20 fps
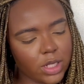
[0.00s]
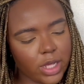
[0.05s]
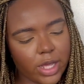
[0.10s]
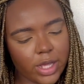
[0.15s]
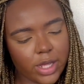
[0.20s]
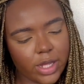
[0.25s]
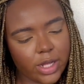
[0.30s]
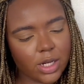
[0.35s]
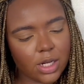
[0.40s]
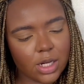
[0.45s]

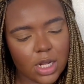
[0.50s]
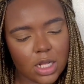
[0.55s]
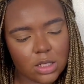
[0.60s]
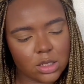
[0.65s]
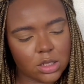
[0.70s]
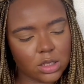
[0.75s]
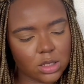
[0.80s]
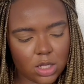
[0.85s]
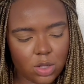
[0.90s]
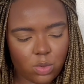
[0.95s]
And
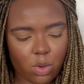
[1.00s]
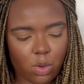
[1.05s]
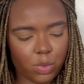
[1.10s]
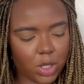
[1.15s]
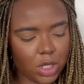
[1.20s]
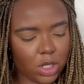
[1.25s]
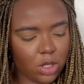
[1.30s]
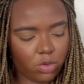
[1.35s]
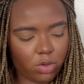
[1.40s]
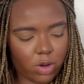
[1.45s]
let's see what we
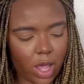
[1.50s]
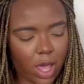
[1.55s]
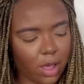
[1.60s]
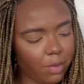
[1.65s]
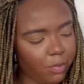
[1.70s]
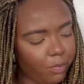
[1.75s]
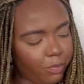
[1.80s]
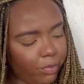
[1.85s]
can create.